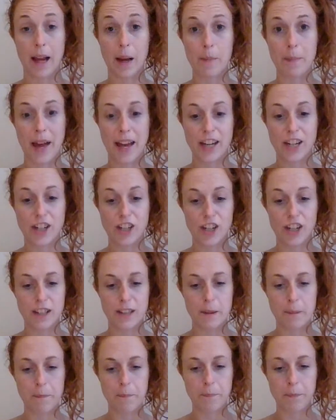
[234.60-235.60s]
pages.
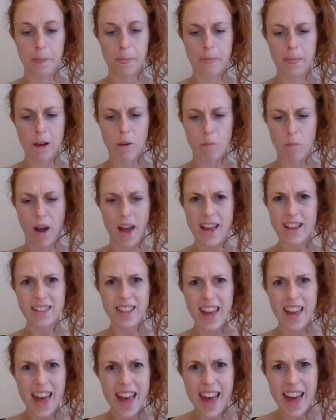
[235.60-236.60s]
"Where's
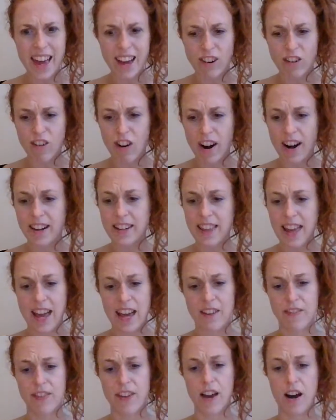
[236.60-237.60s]
here?" cried the
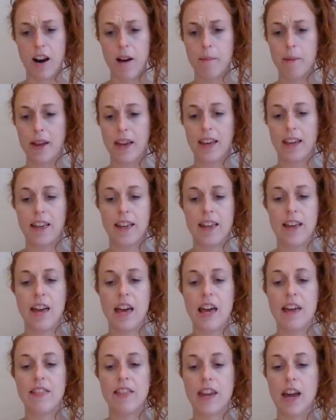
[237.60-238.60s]
head of the army.
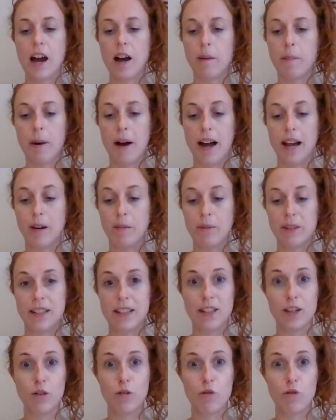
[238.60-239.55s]
The young pilot was still